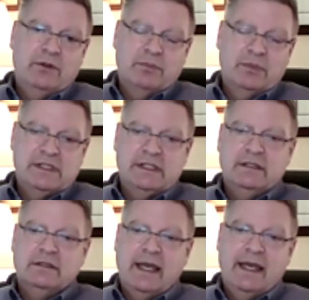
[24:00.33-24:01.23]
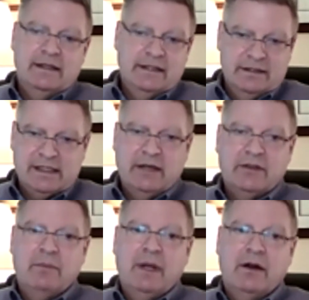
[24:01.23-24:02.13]
Brazil and in South
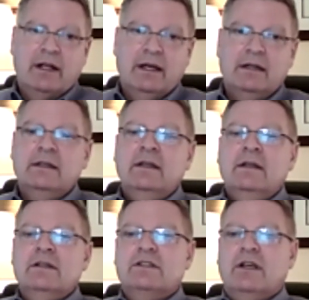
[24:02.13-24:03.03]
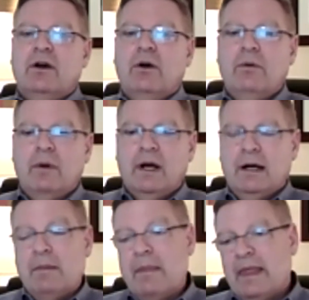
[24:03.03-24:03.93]
America.
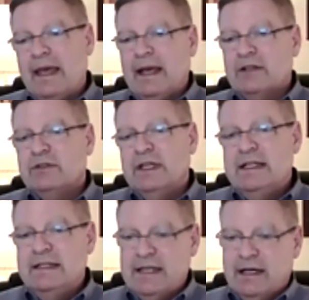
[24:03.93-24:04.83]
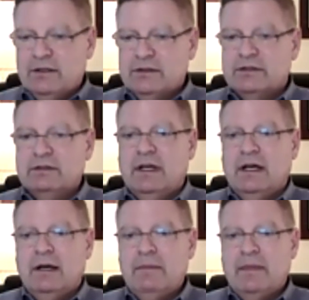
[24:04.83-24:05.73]
So they actually dealt,
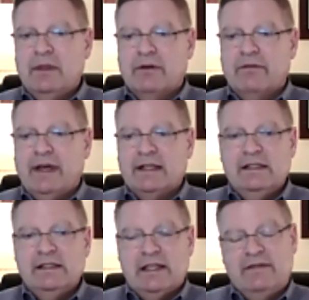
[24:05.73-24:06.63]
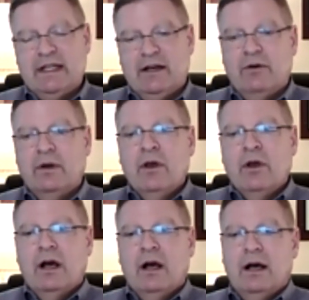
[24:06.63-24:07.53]
their vaccines have dealt
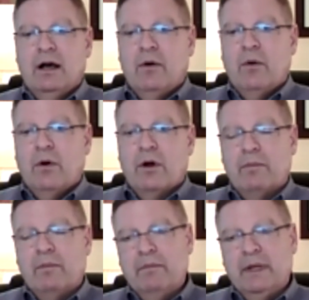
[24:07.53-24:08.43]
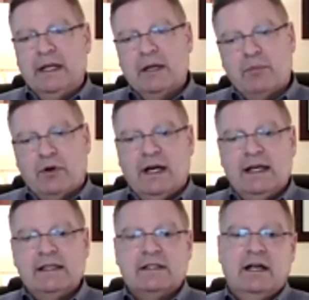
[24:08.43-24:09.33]
or been
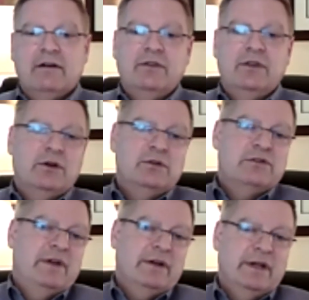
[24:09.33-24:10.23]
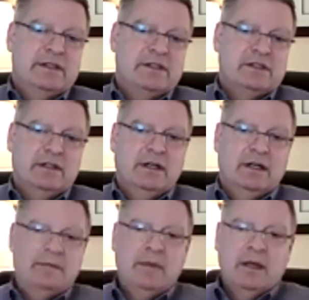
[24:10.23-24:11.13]
comprised of those variants
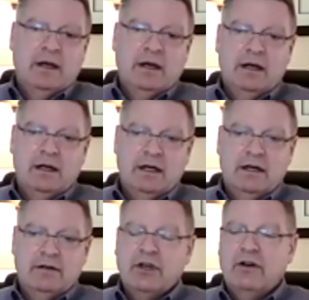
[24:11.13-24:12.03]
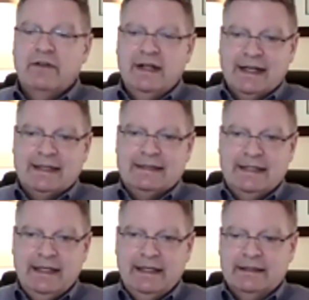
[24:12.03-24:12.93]
of
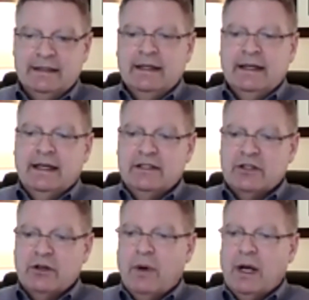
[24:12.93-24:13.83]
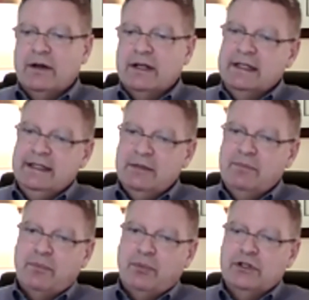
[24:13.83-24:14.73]
COVID-19. And so while it did
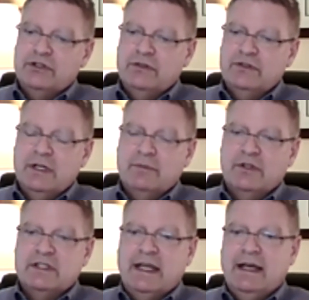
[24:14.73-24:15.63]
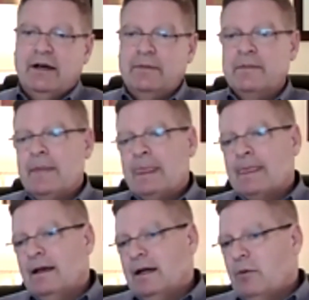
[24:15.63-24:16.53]
push those numbers down,
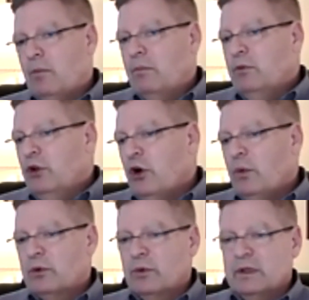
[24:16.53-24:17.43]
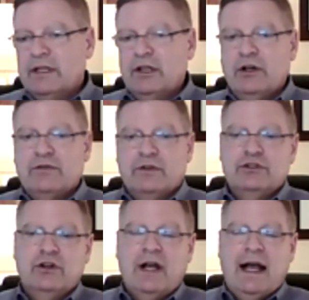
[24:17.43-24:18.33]
no one really knows for
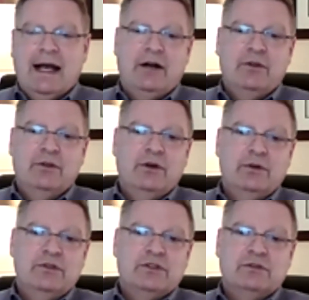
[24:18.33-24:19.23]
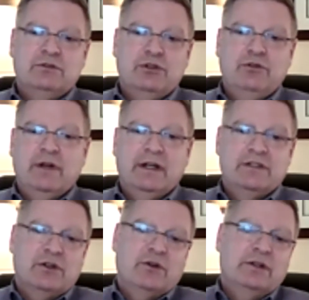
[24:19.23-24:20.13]
sure how those two
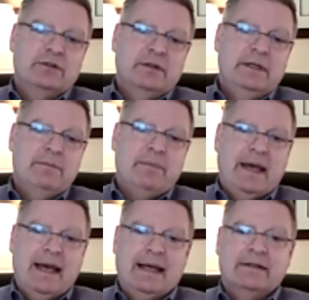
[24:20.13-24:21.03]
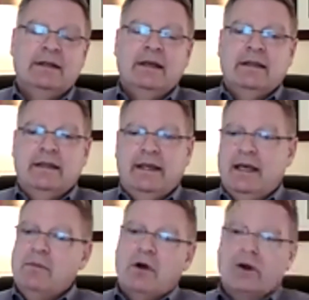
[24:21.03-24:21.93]
variants are going to impact the
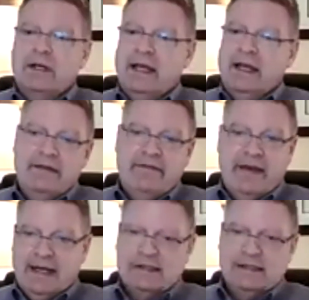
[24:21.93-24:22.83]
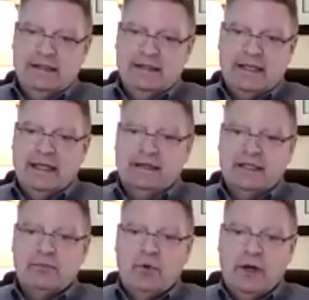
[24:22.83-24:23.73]
mRNA vaccines at this
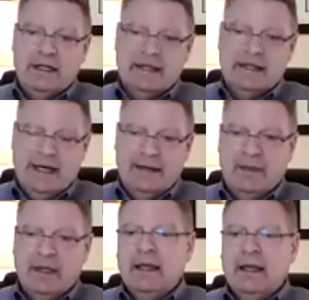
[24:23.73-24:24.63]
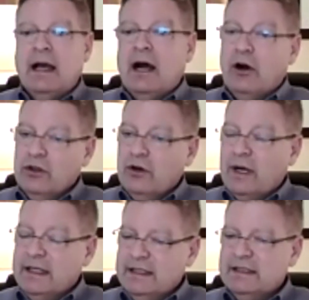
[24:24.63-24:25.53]
point in time. Although
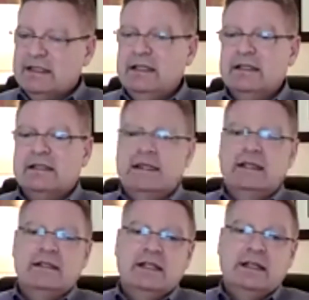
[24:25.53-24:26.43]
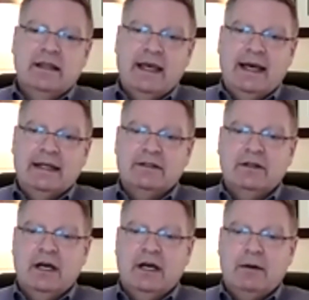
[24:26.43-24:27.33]
I did see the statistic that
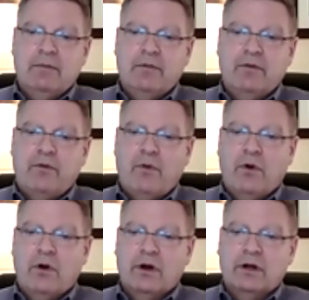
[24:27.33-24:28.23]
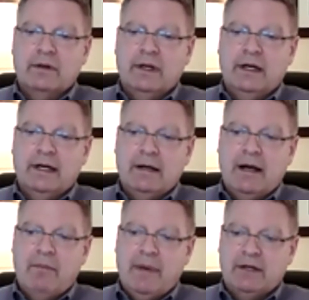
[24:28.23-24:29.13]
for
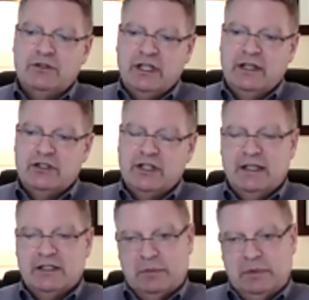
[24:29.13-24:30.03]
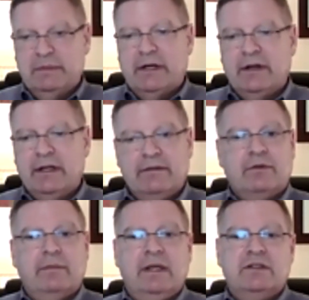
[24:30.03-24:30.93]
about J&J's, the preliminary
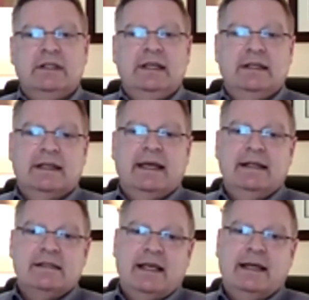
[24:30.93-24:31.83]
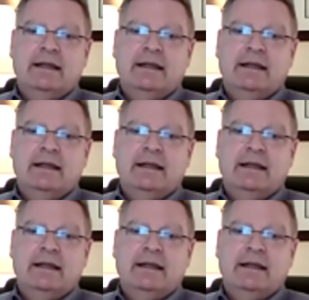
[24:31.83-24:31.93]
information indicates that